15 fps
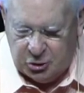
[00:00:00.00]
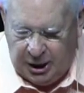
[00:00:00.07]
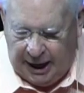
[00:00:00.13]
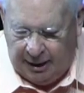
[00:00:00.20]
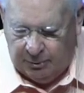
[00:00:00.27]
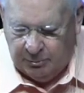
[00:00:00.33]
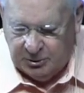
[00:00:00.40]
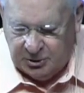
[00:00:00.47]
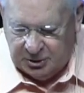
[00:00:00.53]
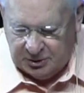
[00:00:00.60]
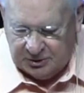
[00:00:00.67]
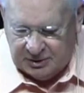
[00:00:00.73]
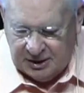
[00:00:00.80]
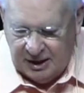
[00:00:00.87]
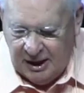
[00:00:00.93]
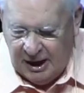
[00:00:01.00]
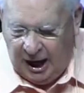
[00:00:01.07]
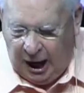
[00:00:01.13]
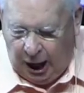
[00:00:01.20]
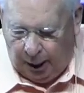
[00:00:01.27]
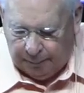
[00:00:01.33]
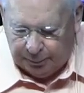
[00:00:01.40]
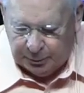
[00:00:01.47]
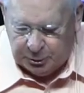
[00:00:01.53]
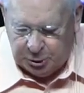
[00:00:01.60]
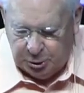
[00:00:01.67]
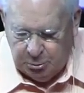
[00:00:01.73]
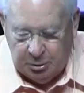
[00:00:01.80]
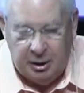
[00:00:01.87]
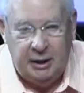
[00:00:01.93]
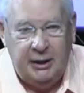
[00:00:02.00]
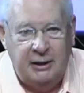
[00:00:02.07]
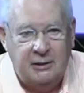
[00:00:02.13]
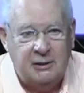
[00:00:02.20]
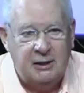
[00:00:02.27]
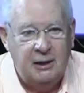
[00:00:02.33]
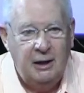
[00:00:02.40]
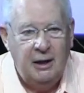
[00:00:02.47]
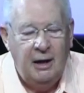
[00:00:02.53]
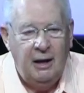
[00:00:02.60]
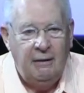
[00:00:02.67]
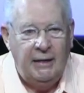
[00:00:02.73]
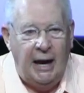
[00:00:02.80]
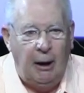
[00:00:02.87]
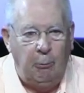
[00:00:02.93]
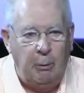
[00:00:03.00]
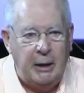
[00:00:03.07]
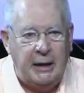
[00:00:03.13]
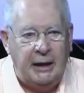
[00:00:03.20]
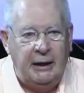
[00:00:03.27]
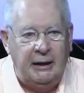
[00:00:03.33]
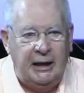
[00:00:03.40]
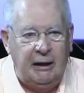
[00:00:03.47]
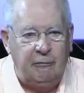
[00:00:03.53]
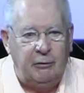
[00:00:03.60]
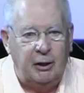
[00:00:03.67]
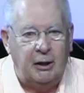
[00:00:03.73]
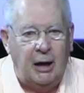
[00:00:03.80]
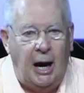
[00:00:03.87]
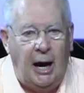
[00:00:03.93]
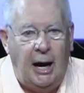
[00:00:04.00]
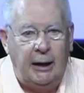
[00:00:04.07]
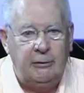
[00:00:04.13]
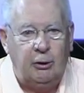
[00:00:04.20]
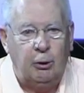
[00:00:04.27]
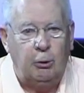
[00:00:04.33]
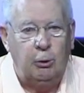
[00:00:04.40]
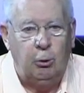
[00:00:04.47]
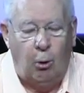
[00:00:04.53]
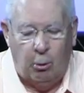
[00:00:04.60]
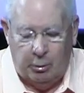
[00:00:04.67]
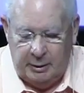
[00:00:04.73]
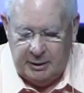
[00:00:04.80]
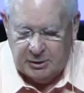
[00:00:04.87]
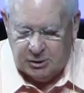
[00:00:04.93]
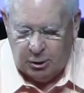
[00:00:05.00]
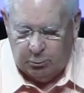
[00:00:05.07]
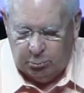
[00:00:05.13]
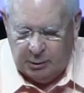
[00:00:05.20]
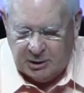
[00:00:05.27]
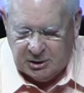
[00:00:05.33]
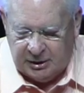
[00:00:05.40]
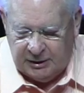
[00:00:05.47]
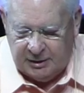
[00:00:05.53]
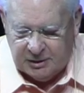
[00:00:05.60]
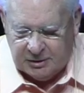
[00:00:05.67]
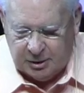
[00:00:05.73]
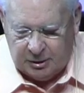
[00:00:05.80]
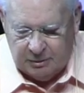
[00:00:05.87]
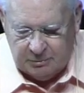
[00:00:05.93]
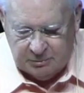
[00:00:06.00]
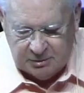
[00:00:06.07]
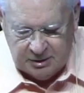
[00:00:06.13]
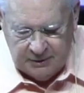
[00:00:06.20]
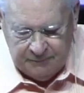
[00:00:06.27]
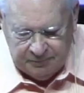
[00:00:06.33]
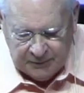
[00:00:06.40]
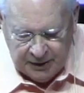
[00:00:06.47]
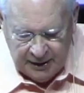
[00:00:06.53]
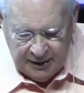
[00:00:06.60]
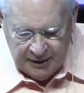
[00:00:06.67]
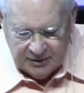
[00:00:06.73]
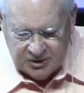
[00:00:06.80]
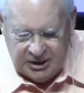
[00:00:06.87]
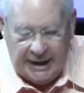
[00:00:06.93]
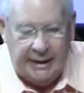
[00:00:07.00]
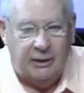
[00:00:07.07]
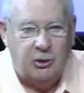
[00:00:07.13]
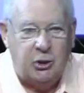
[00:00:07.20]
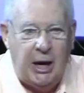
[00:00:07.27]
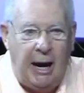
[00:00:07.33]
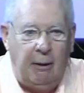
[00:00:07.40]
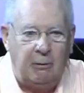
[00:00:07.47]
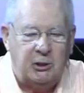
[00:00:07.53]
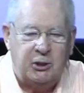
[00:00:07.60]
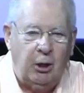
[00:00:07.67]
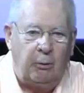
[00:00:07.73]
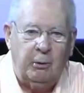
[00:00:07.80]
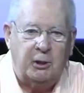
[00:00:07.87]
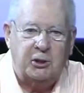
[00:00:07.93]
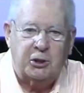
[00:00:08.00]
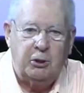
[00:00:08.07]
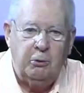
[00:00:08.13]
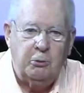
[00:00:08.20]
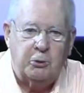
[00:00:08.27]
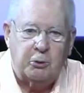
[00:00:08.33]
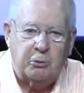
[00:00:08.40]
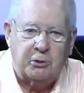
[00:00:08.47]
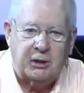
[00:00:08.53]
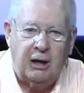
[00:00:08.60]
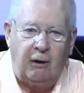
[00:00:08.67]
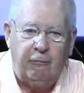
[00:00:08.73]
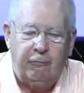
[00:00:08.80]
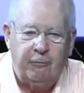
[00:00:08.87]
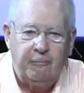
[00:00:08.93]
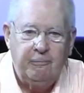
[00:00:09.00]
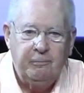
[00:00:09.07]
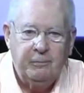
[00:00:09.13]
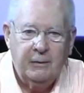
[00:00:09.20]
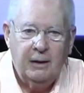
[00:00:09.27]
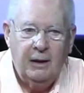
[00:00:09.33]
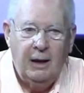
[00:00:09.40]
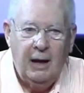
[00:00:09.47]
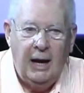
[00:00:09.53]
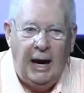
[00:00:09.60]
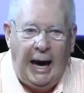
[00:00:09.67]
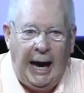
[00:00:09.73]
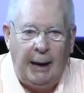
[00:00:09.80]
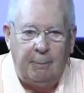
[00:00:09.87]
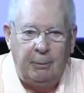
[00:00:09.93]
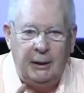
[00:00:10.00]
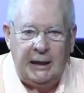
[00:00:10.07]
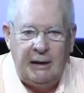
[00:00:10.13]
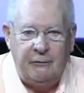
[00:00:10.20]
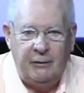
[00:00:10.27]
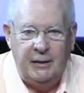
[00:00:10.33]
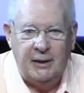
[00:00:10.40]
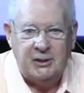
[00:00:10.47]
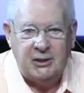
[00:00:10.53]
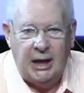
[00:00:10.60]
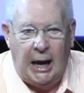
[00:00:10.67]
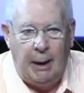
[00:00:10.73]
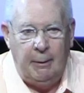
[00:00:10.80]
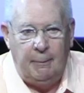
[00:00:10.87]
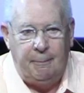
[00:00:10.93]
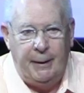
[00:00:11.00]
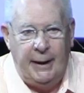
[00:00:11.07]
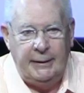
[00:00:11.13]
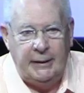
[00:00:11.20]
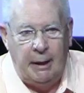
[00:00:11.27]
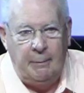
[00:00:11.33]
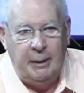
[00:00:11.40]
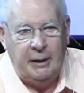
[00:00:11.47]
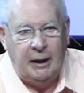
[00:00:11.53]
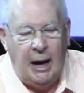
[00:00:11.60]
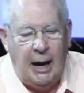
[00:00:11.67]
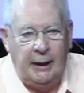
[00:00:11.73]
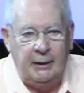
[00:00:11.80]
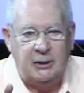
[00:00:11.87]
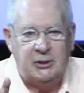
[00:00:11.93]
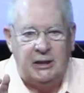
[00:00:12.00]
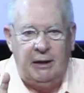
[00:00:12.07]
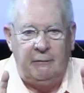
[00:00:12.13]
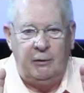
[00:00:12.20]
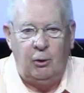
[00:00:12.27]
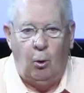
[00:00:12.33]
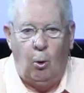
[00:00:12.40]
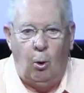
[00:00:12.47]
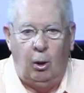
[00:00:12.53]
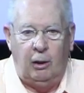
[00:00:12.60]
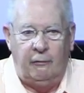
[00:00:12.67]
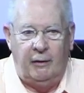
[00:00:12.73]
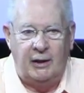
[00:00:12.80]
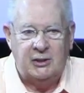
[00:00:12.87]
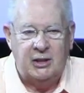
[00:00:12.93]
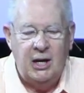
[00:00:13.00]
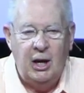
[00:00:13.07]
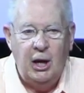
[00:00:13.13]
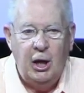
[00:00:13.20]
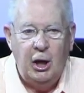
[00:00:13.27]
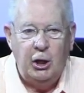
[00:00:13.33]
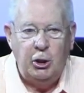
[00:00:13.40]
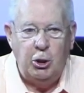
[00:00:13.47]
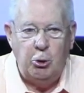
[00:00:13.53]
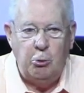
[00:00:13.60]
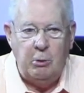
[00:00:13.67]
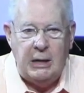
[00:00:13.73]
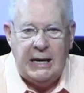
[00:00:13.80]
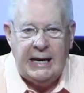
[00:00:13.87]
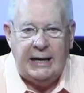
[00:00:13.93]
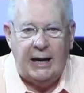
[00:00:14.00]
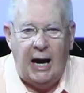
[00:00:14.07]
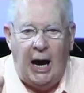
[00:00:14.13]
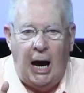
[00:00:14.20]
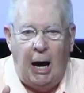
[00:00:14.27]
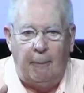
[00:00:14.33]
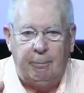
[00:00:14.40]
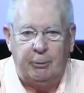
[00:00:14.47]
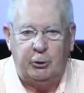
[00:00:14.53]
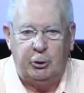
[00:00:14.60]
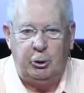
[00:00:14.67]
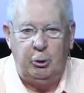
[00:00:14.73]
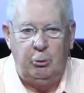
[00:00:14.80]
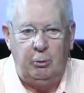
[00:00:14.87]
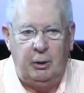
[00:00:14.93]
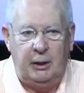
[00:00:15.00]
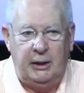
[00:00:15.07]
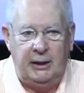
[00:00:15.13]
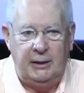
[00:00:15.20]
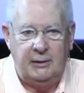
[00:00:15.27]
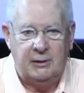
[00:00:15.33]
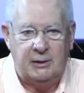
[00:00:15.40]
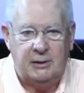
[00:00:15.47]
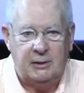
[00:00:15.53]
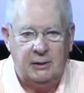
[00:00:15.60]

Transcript: challenges, opportunities that we can give the God the glory so richly deserves. Second challenge don't excuse yourself. I believe in this time of pandemic, God is giving all of us unique opportunities